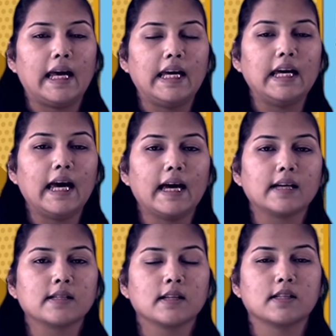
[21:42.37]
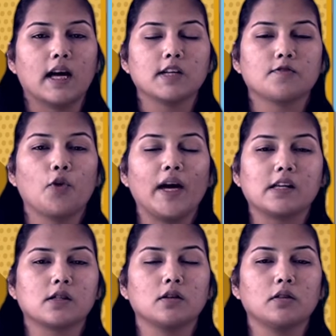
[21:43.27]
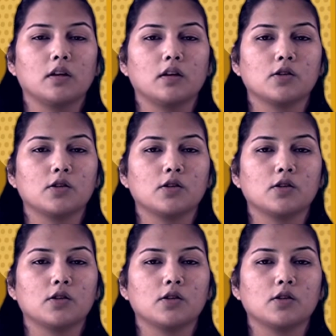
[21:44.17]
EX stands for external,